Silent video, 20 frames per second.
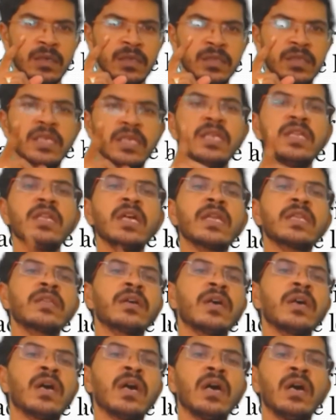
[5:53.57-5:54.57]
these are the
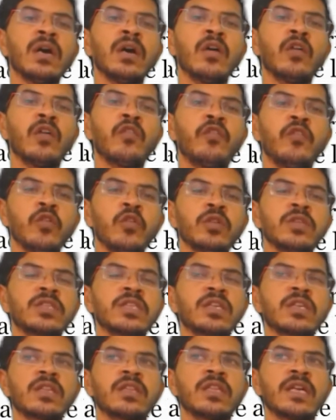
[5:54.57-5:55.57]
four
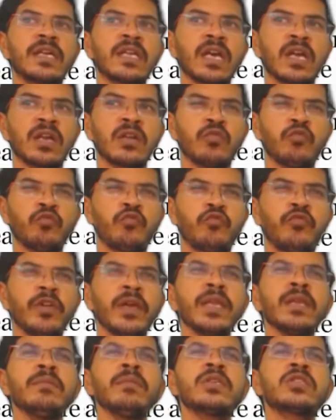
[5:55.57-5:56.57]
things that are
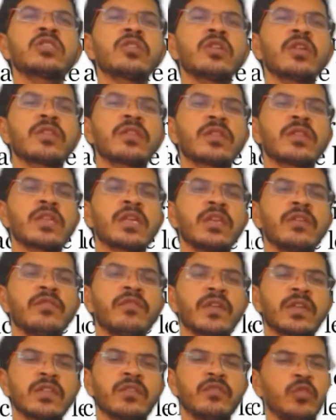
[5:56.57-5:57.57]
very much necessary
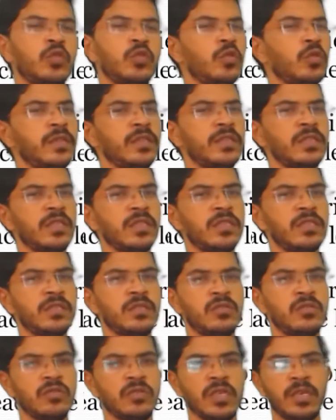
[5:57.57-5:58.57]
for the photosynthesis
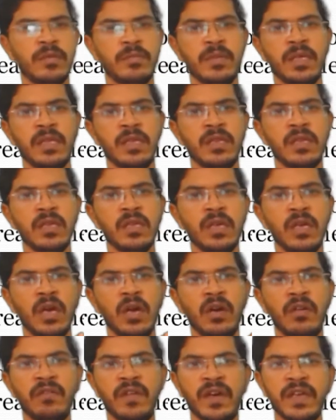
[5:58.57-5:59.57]
to take place.
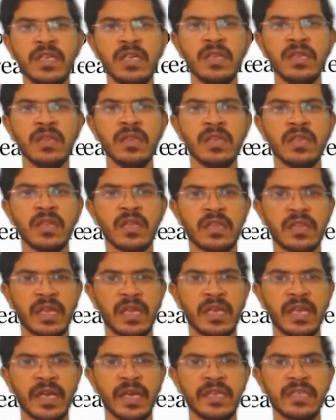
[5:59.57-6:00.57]
One is
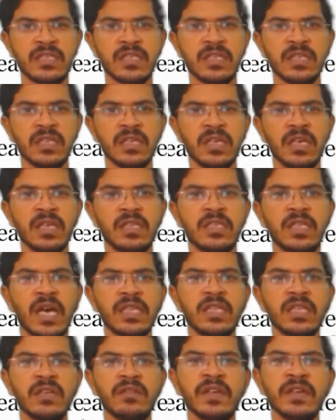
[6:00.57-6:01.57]
sunlight, the
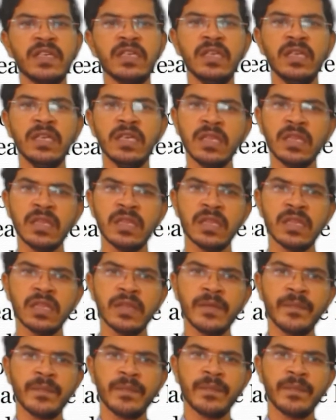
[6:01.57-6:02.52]
other one is